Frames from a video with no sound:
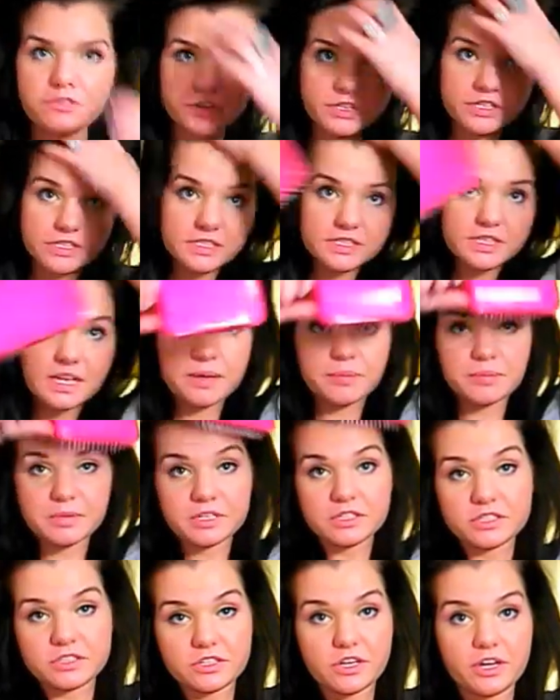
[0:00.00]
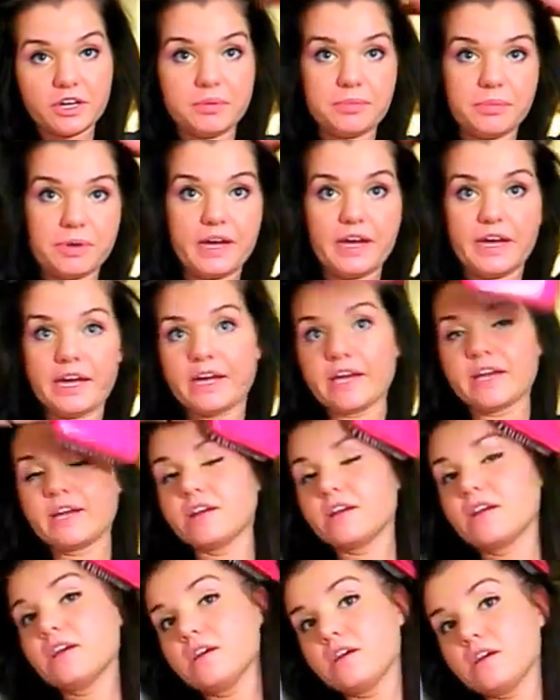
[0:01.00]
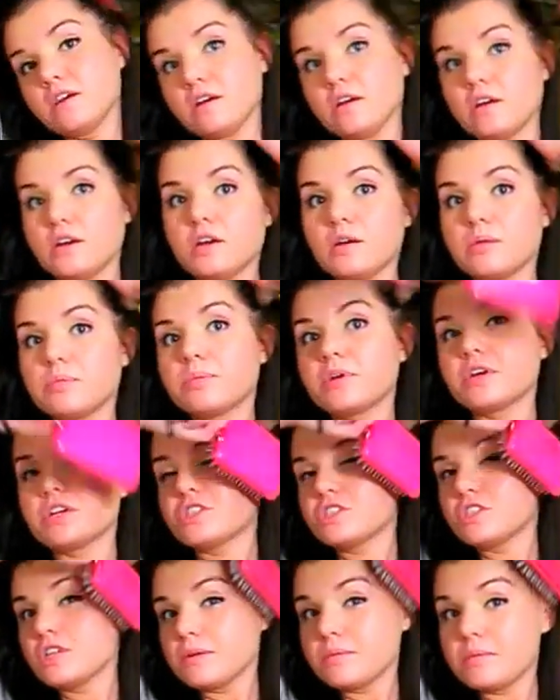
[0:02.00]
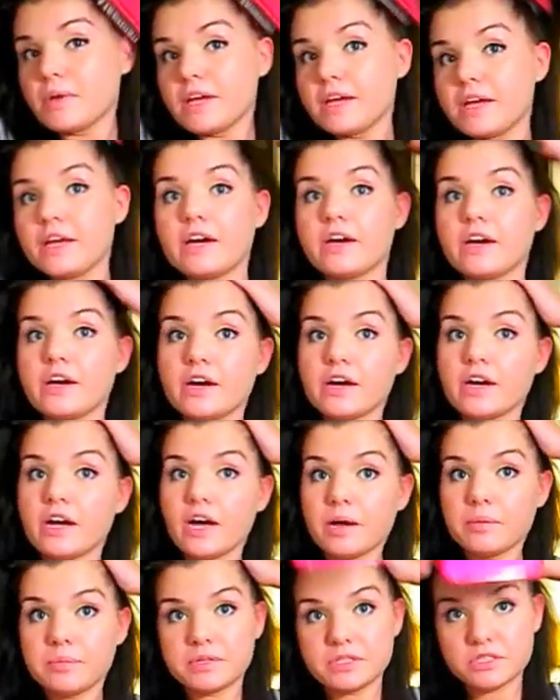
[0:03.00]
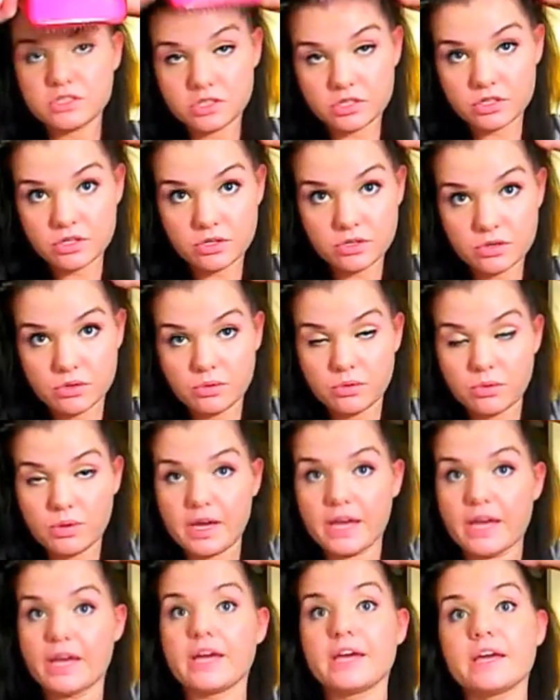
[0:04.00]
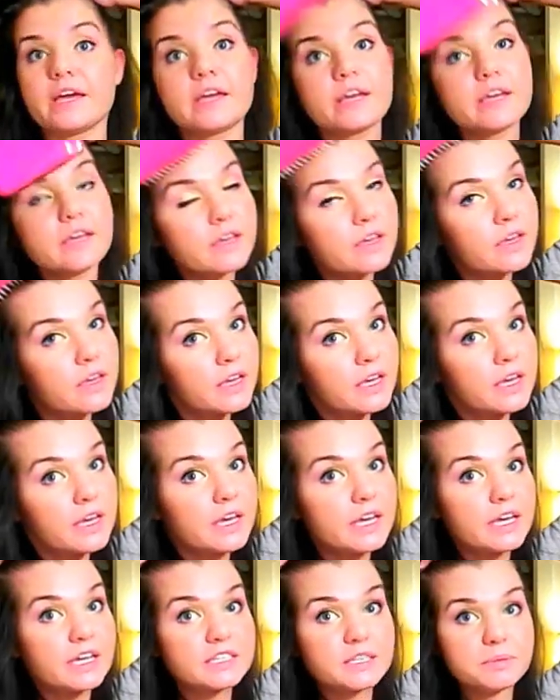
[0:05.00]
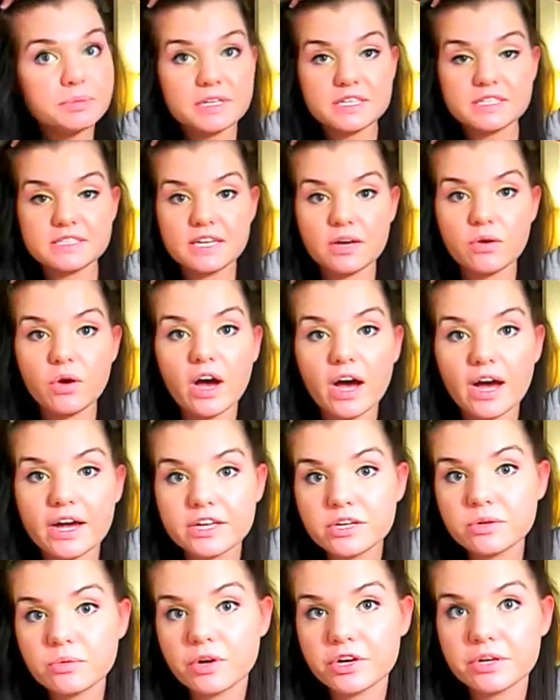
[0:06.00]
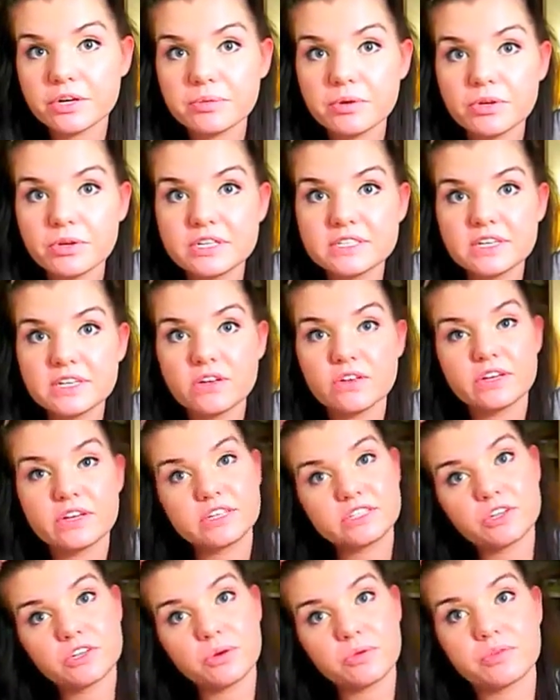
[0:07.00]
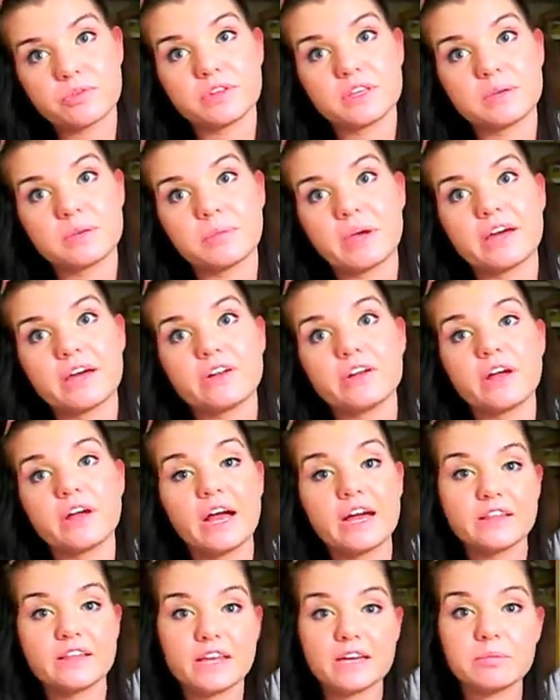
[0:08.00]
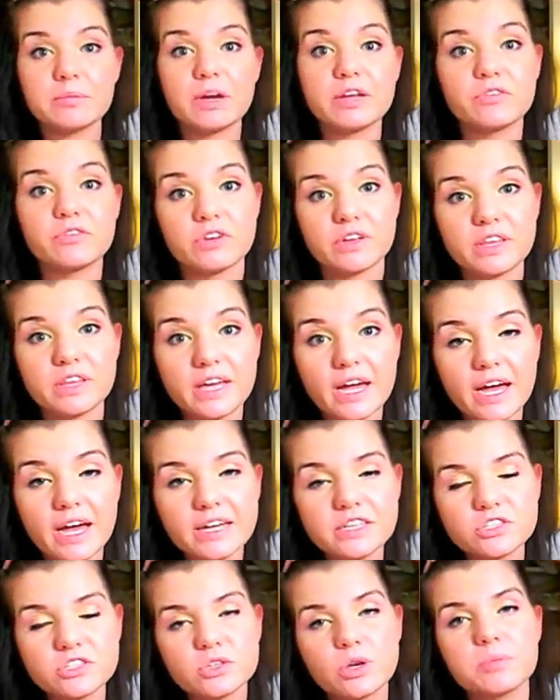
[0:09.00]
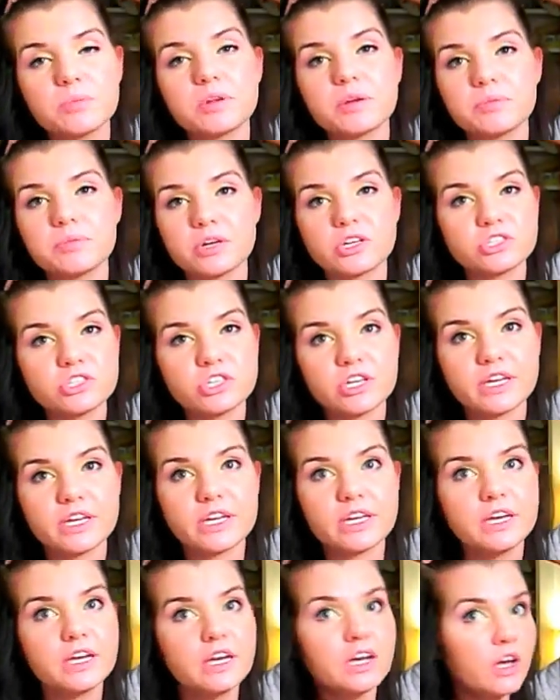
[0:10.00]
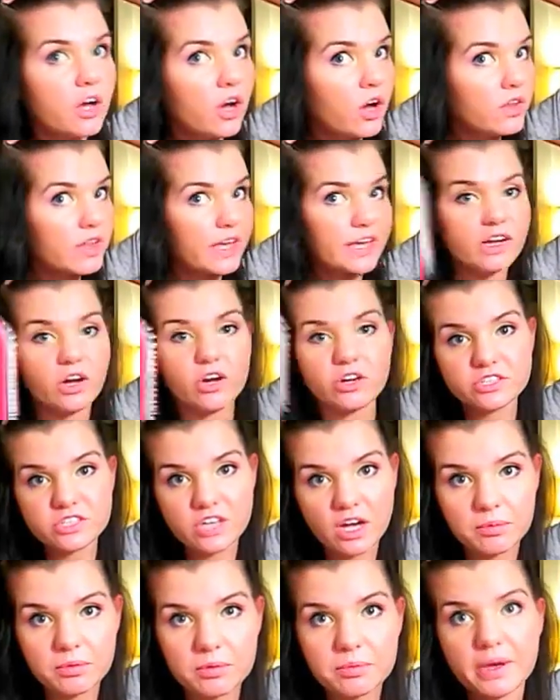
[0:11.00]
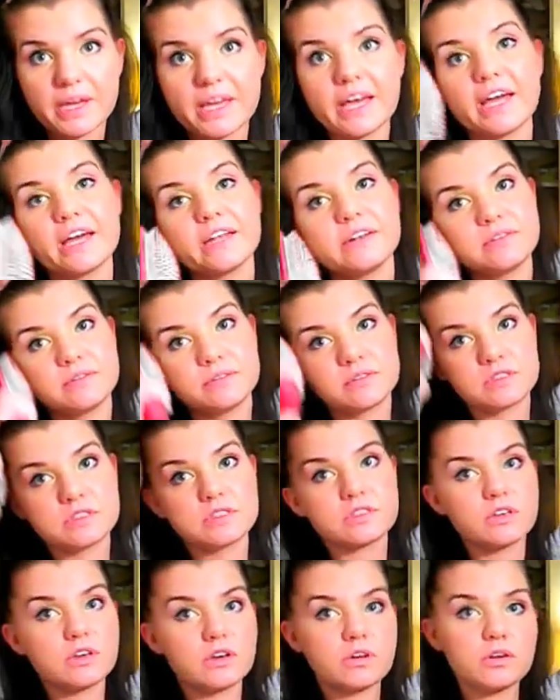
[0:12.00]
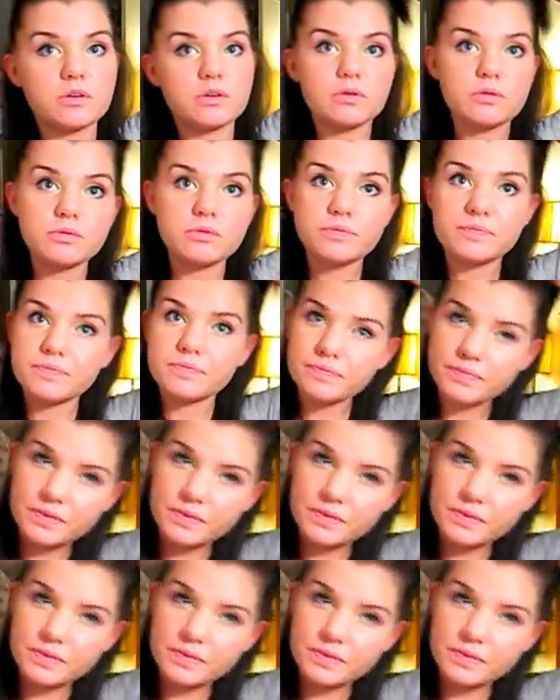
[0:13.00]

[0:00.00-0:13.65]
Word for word: First, I'm going to start by brushing my hair up into a it depends how high you want your ponytail it don't really matter I like mine really high so I'm gonna brush it like on top of my head so